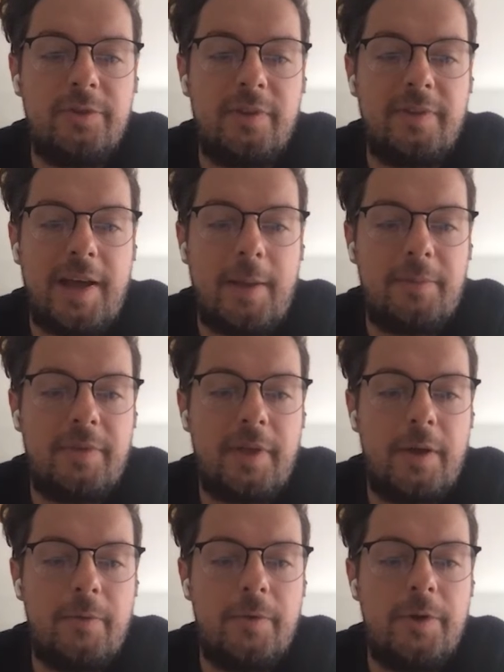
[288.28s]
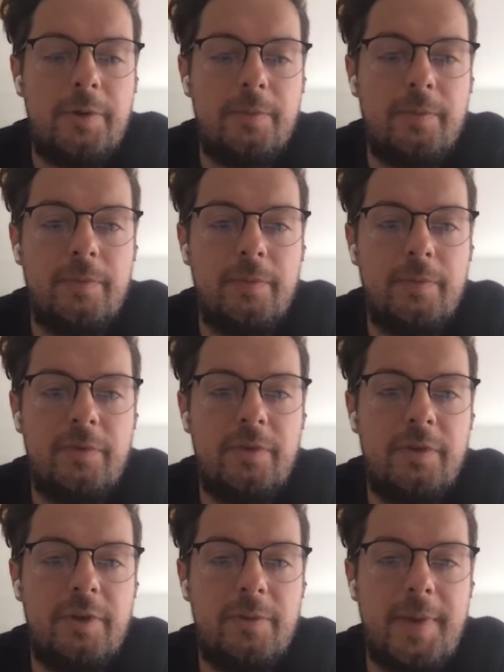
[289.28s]
even just adapt that room
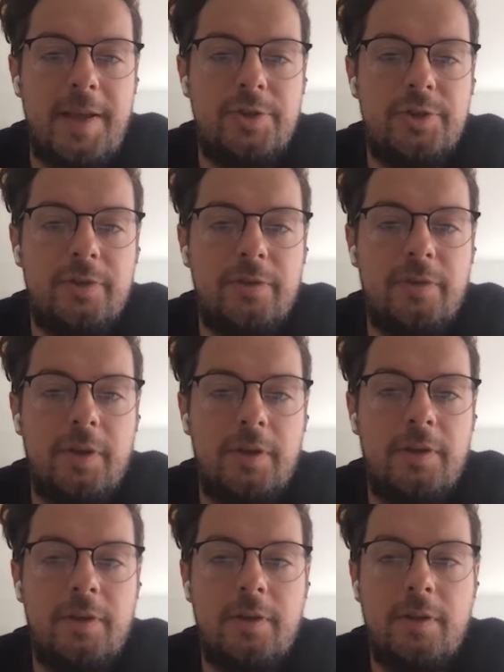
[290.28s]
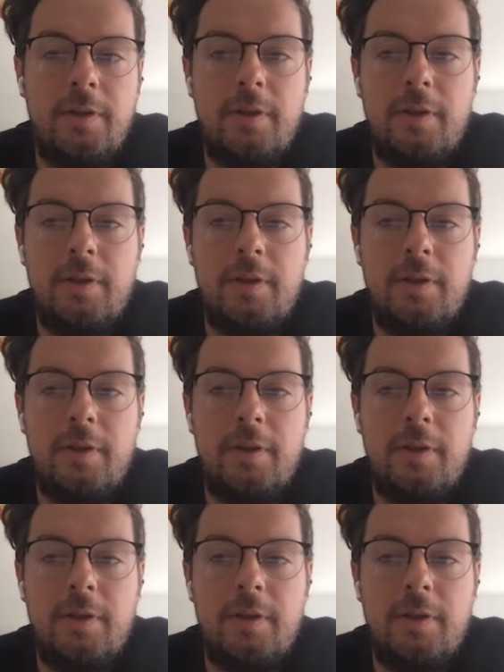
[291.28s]
to the dimensions that